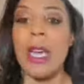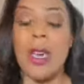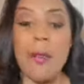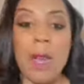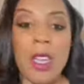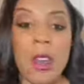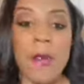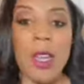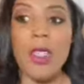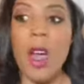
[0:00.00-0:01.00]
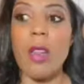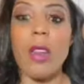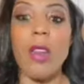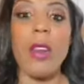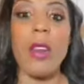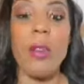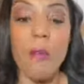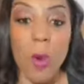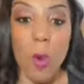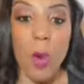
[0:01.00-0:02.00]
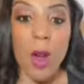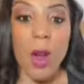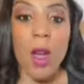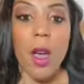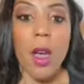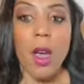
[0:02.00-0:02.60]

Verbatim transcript: And many of us are looking for